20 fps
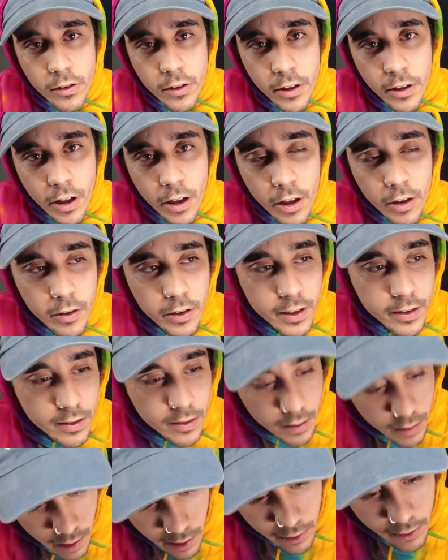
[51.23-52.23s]
You know,
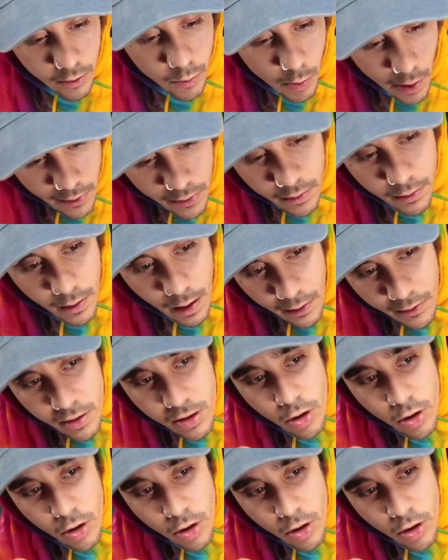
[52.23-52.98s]
it's on the